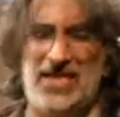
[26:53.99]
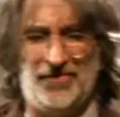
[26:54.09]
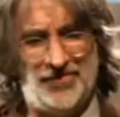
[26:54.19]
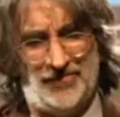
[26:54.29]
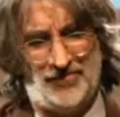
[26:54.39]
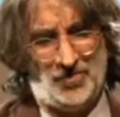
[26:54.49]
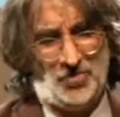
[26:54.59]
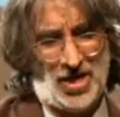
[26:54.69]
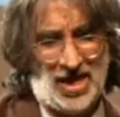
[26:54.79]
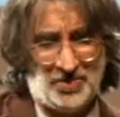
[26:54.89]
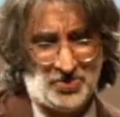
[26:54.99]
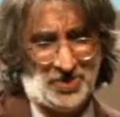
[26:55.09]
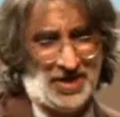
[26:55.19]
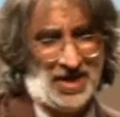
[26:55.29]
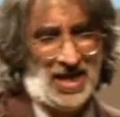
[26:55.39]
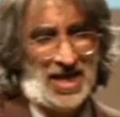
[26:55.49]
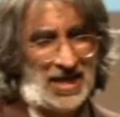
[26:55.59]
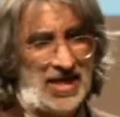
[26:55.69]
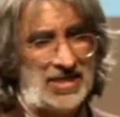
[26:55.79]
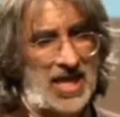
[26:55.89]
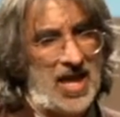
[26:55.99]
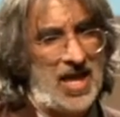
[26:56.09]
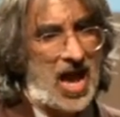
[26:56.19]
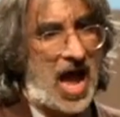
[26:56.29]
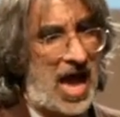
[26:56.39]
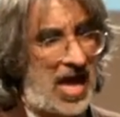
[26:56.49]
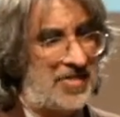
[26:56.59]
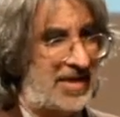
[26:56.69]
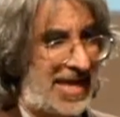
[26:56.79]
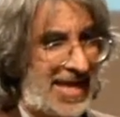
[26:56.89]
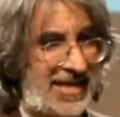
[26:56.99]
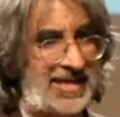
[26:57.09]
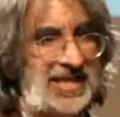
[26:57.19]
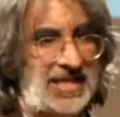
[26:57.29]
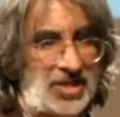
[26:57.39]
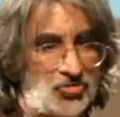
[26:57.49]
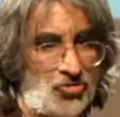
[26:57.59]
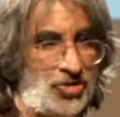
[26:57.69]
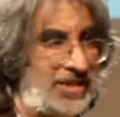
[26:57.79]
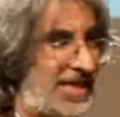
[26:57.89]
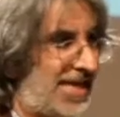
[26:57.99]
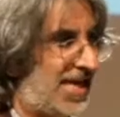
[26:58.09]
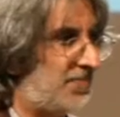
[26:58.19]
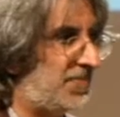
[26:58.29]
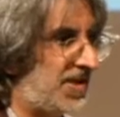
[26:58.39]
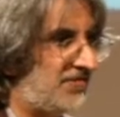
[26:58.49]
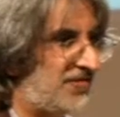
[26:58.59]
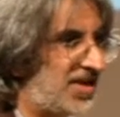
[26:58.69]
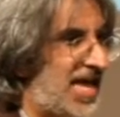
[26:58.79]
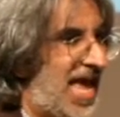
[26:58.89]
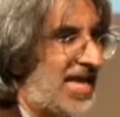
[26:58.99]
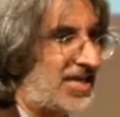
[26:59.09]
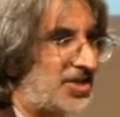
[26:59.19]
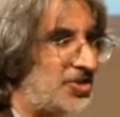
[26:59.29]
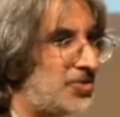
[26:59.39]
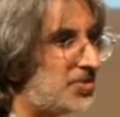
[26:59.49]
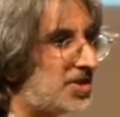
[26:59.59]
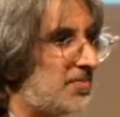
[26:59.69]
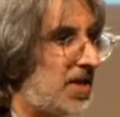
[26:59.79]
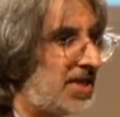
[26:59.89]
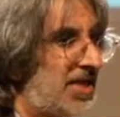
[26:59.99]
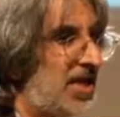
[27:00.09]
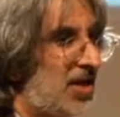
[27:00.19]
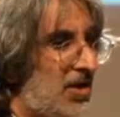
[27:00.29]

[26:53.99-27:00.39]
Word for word: different from bribery because uh, the candidate controls that campaign fund and can use the money